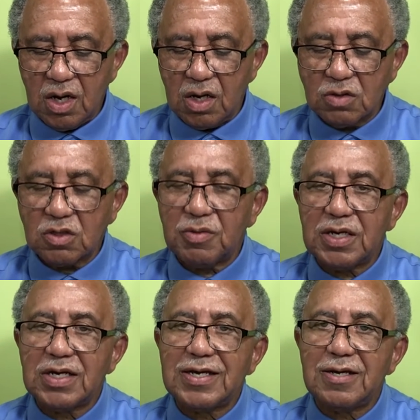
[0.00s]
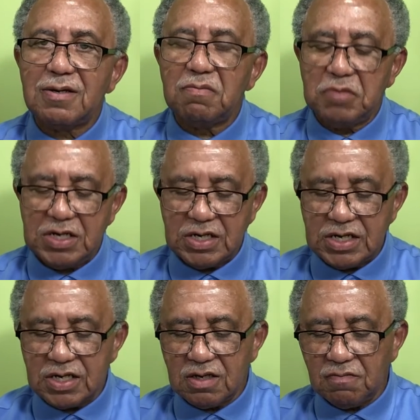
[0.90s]
ultimately
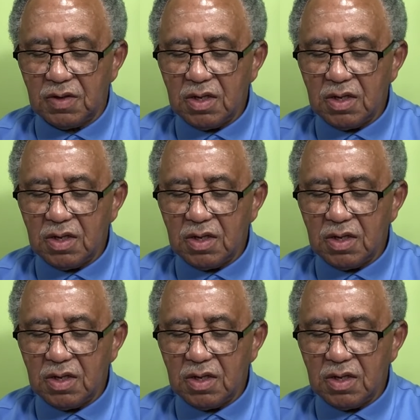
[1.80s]
believed.